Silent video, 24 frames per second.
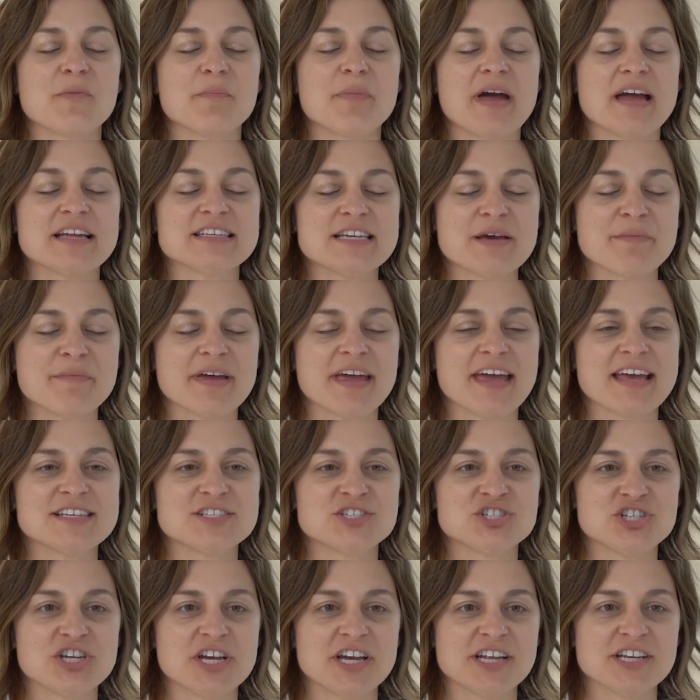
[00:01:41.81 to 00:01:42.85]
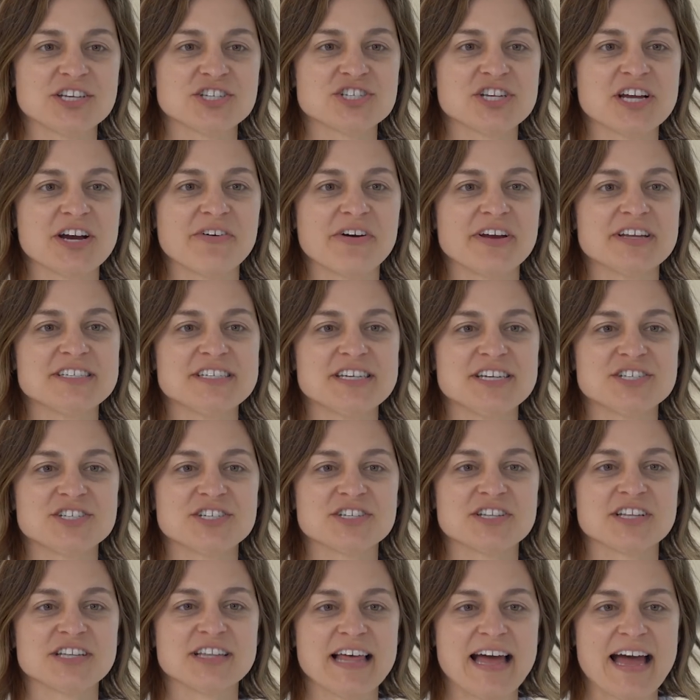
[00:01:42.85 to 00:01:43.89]
pandemic has changed how I
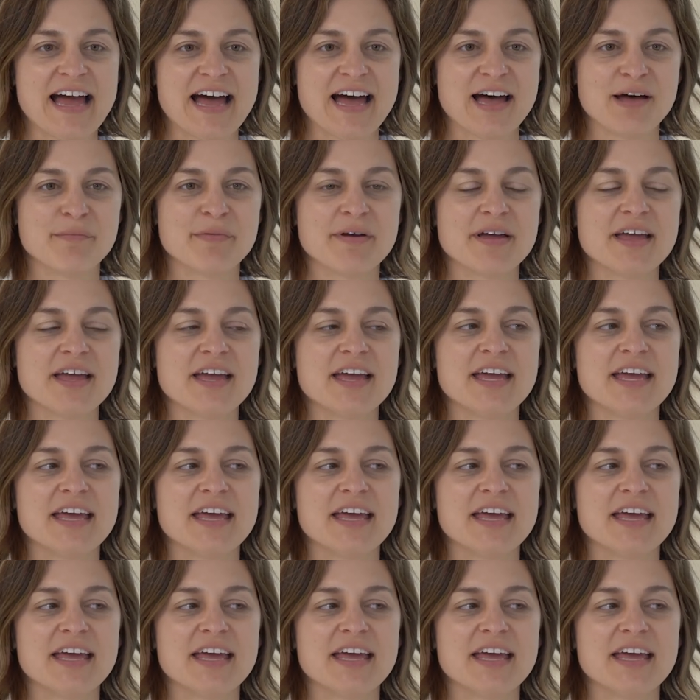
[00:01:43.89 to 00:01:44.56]
teach in the lab